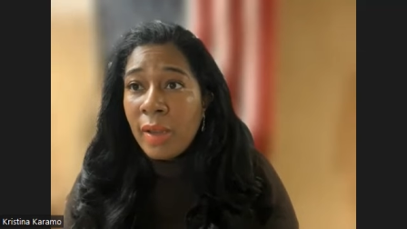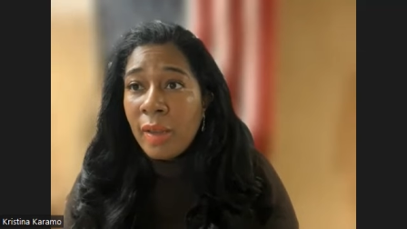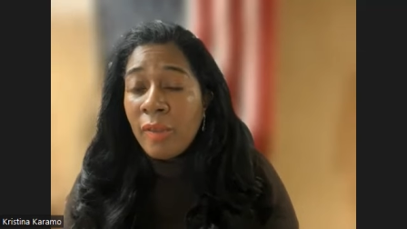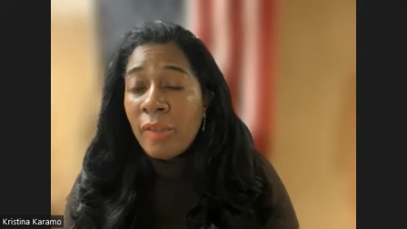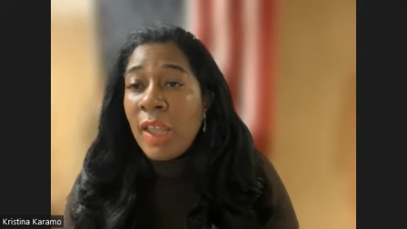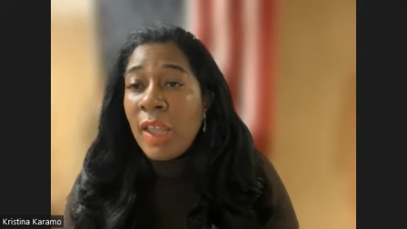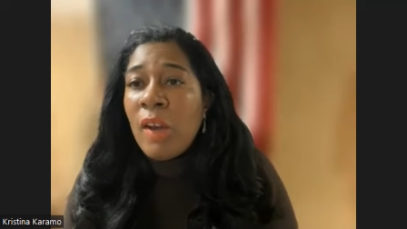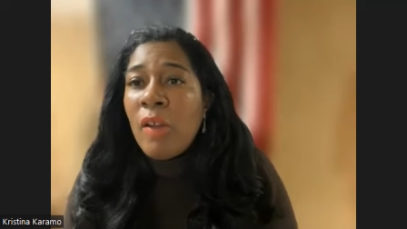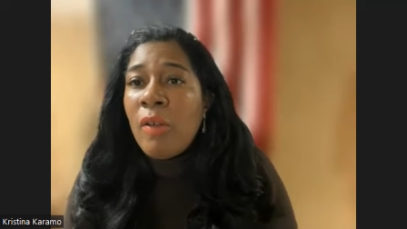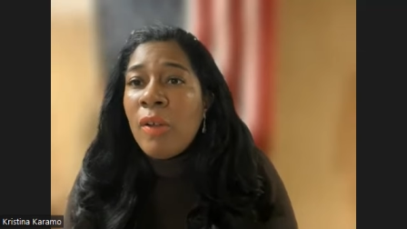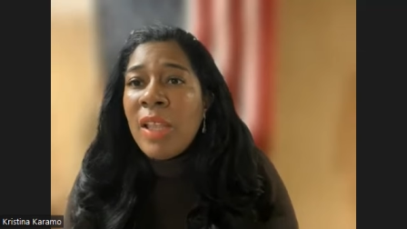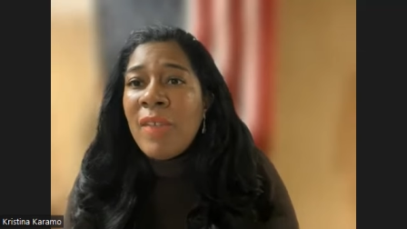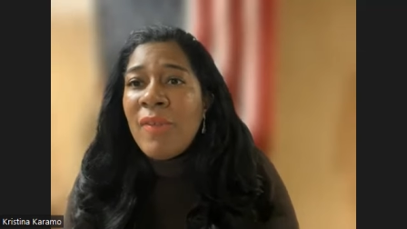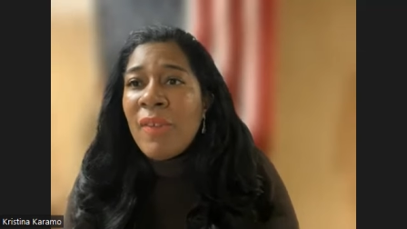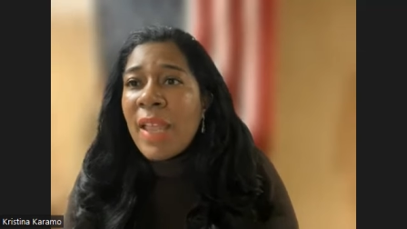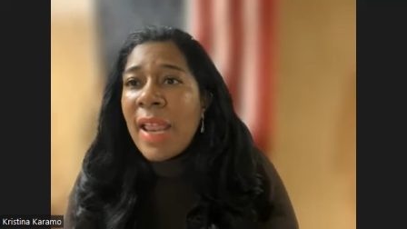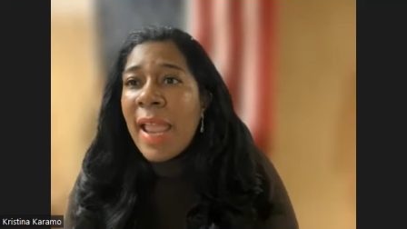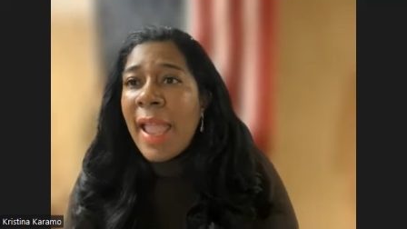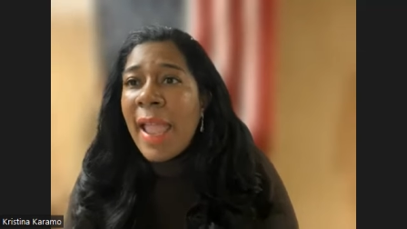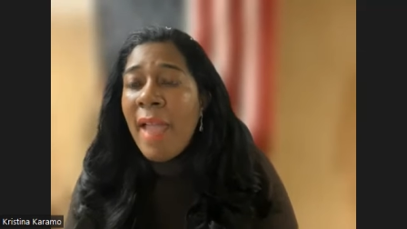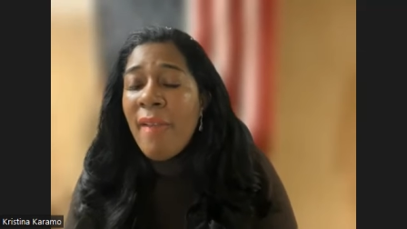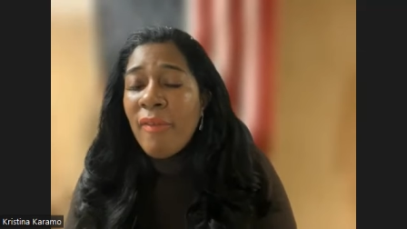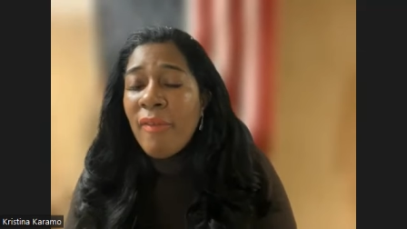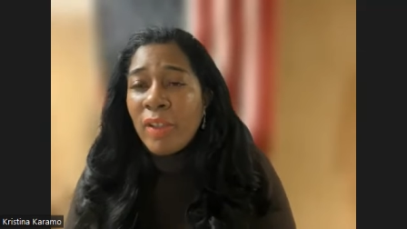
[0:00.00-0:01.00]
They don't even
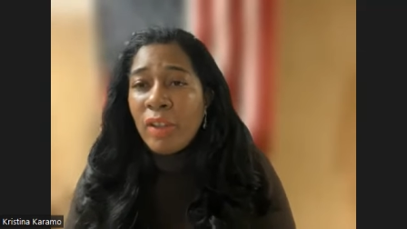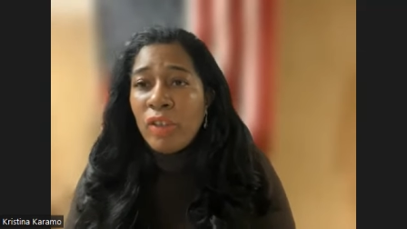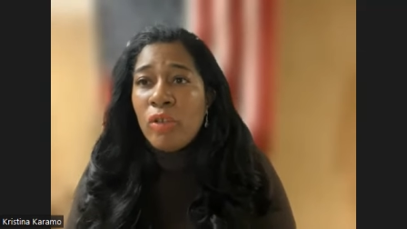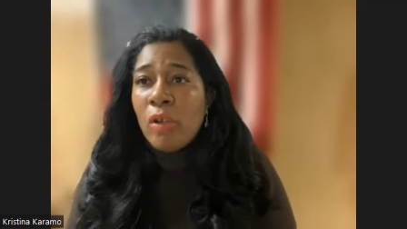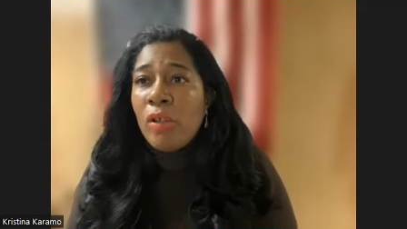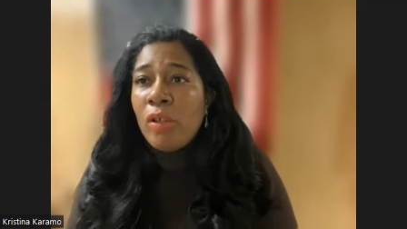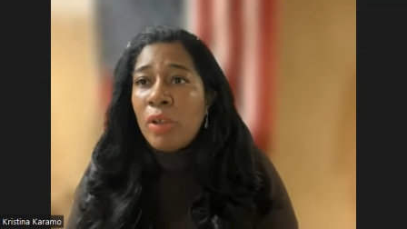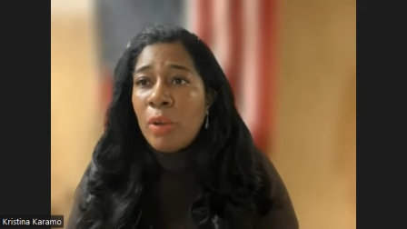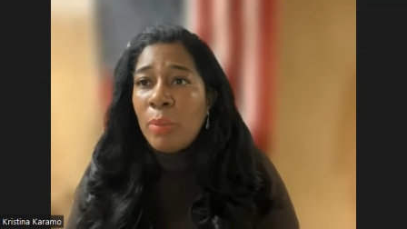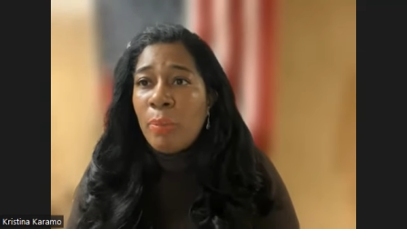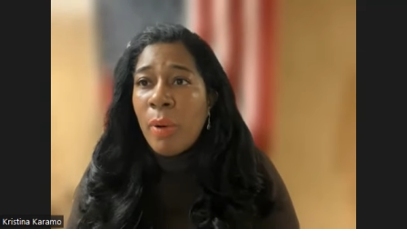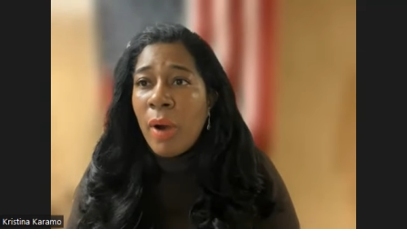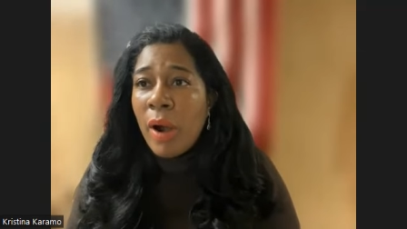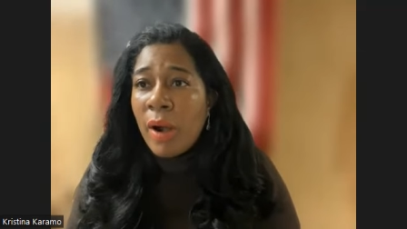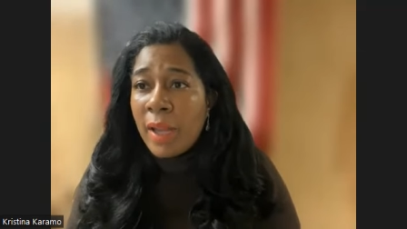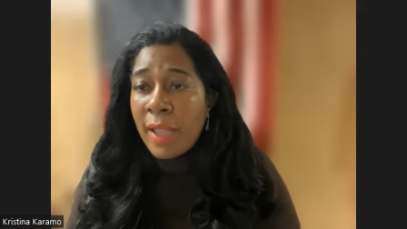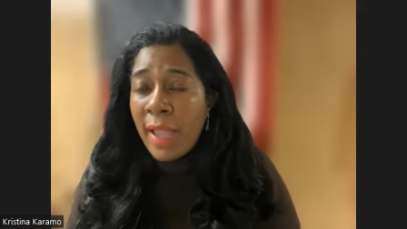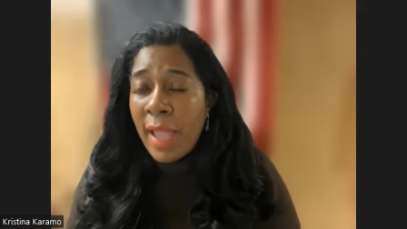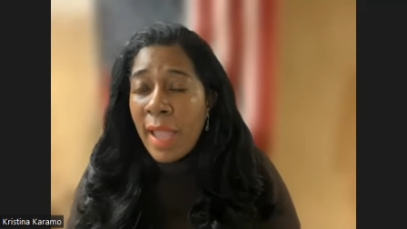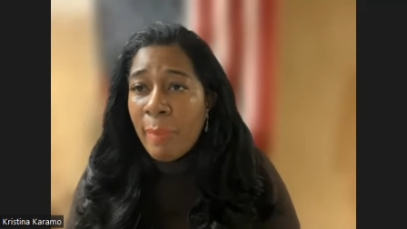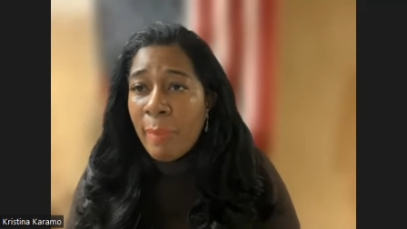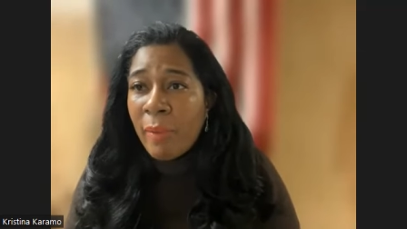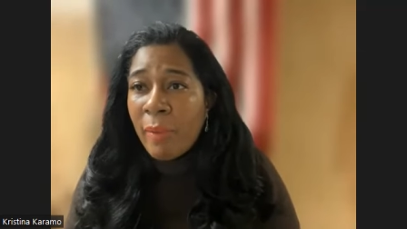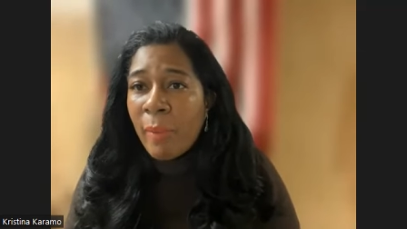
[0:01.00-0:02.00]
have control of the
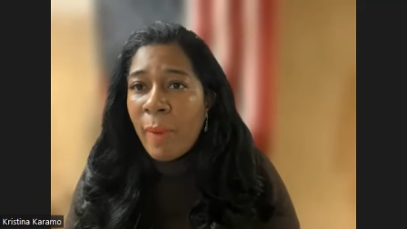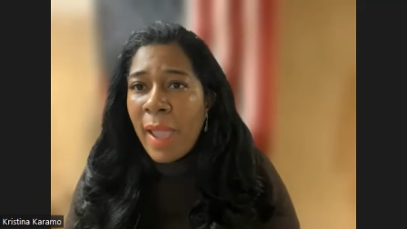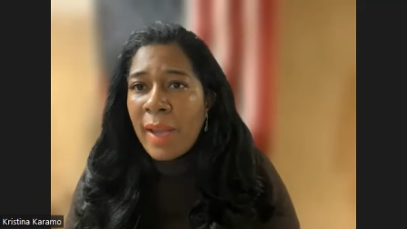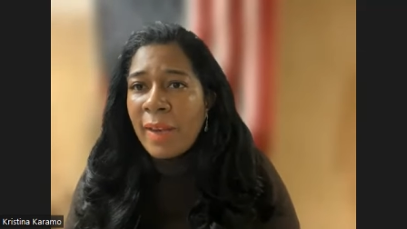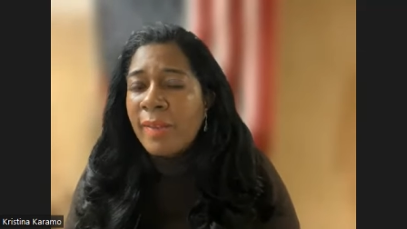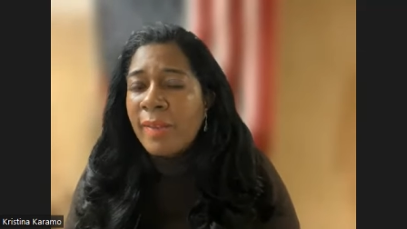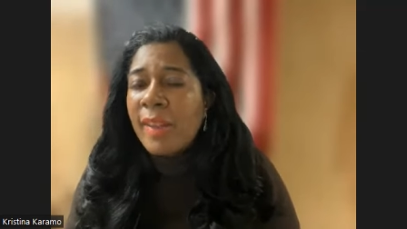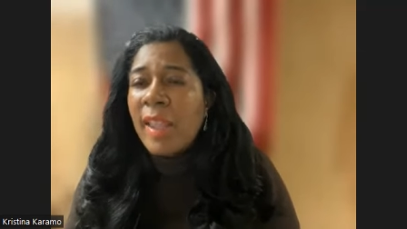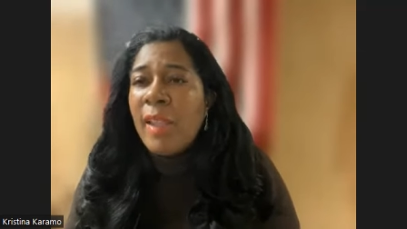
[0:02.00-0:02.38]
party apparatus.